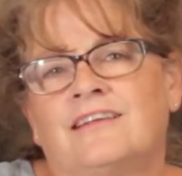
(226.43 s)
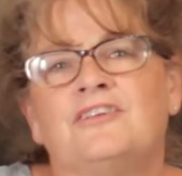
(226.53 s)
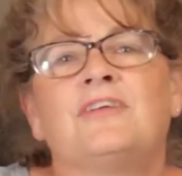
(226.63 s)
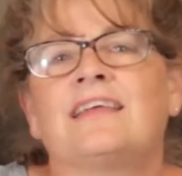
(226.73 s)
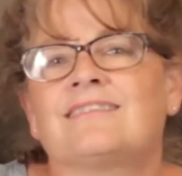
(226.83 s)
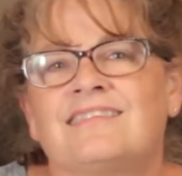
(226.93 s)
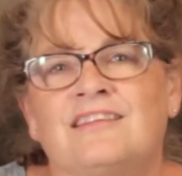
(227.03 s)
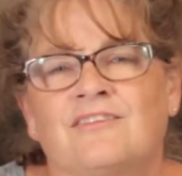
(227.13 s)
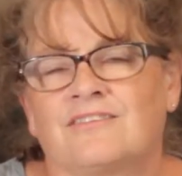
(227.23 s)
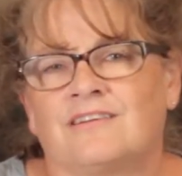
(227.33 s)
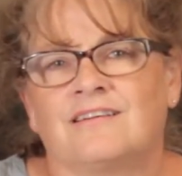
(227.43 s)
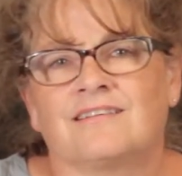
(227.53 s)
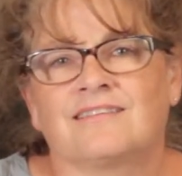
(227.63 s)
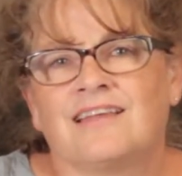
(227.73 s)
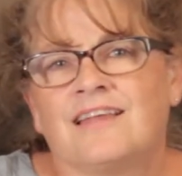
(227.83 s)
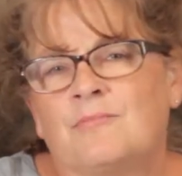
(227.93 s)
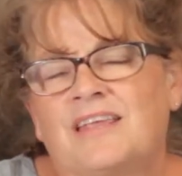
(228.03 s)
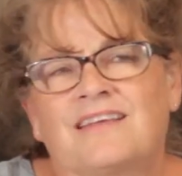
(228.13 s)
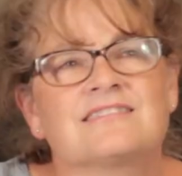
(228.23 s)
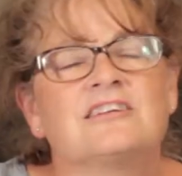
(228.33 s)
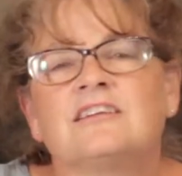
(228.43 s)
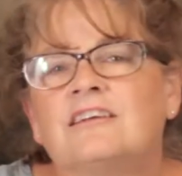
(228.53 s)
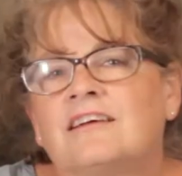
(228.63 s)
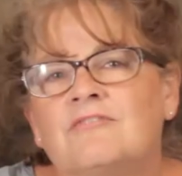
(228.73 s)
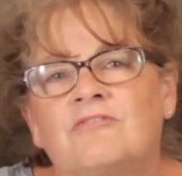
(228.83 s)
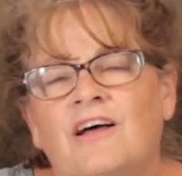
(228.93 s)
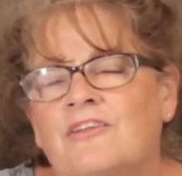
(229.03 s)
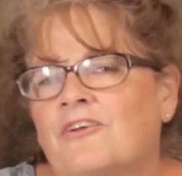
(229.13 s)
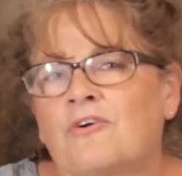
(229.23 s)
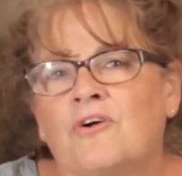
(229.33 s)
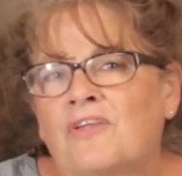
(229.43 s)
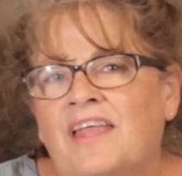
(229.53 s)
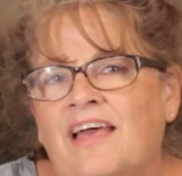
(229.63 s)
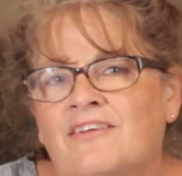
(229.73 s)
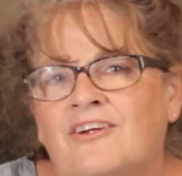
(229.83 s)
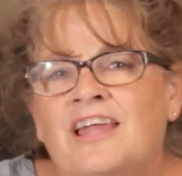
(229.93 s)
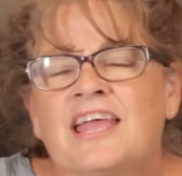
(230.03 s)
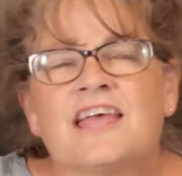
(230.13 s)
you can't sing those songs because good, good, and father don't go together.